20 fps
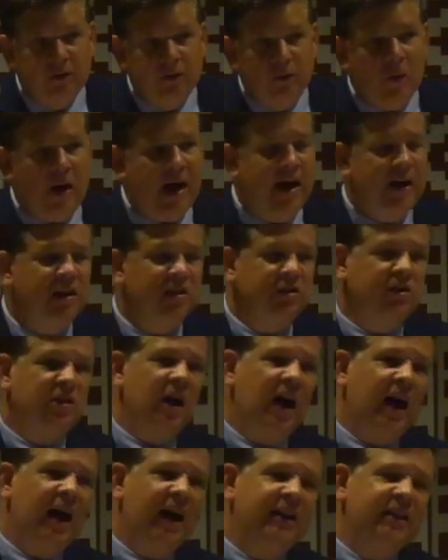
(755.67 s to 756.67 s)
Why does
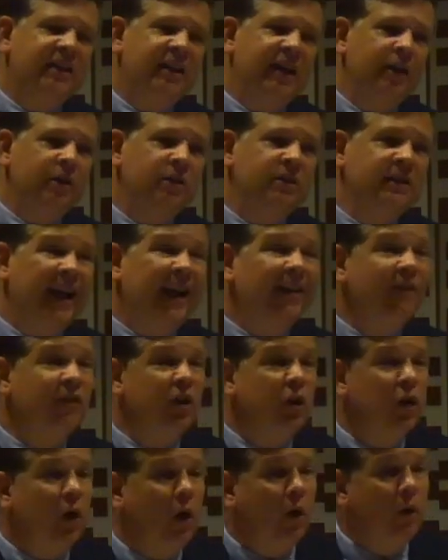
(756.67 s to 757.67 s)
God tell
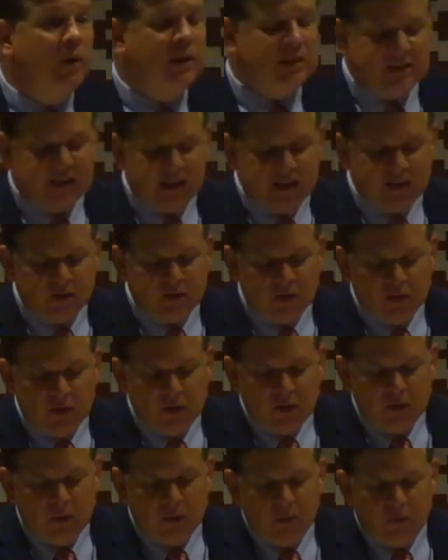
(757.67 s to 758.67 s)
David no? He says,
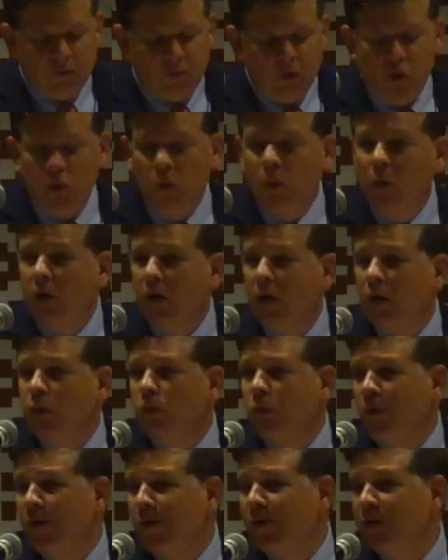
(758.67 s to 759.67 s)
"For you are a
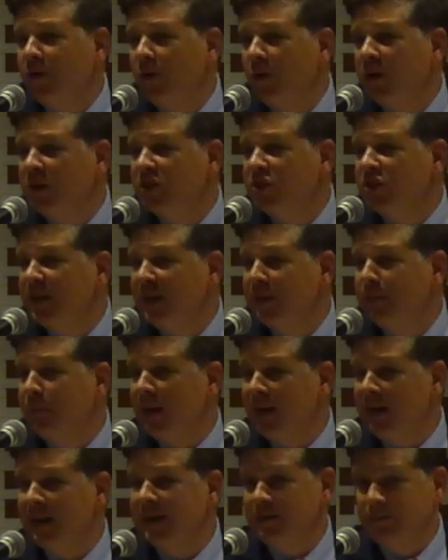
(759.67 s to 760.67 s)
warrior and shed
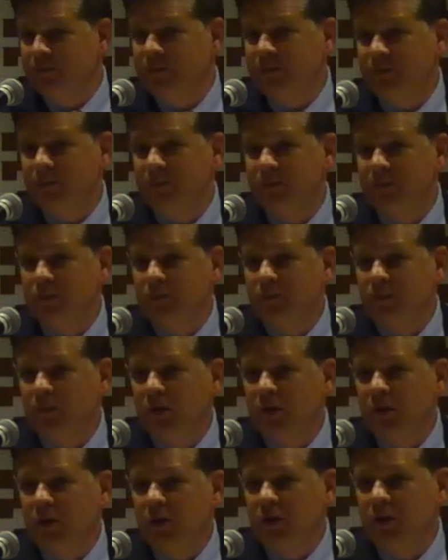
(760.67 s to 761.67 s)
blood.
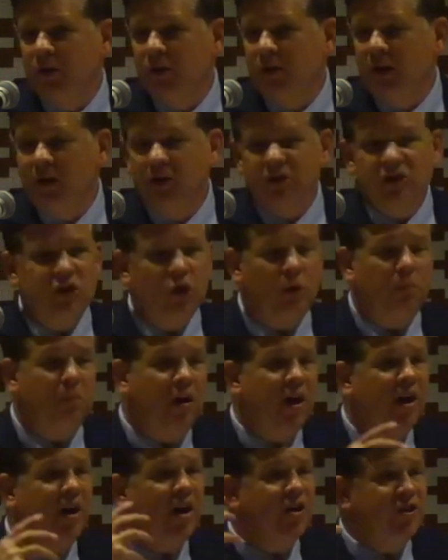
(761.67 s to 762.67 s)
There is still
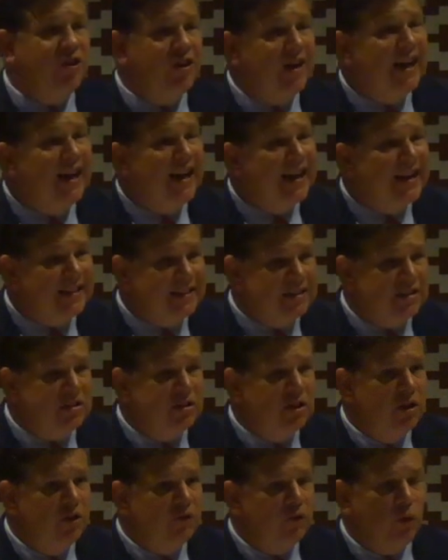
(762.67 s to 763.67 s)
blood on your
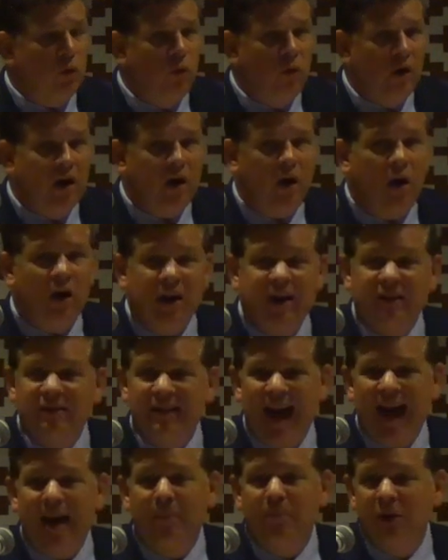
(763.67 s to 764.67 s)
hands for what all has
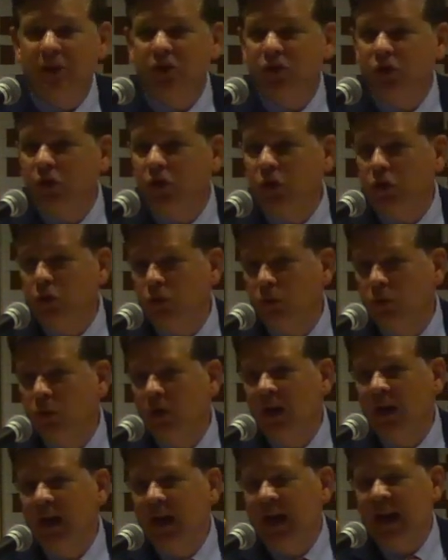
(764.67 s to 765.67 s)
happened to you
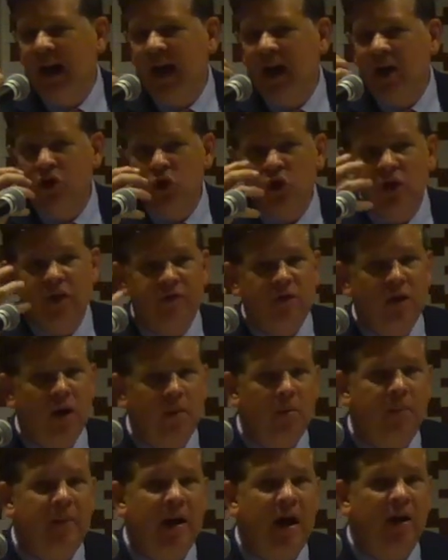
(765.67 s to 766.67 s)
and how you have
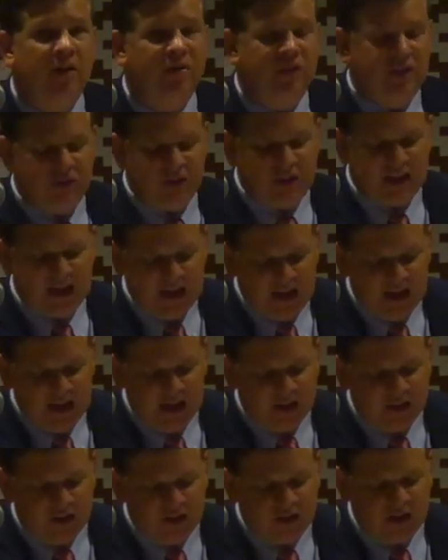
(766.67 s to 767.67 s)
come about this king
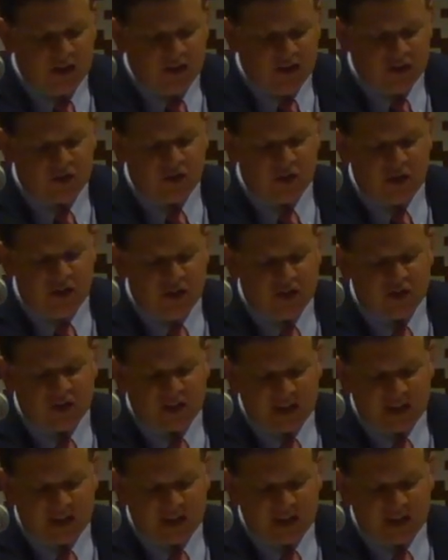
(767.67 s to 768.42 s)
in this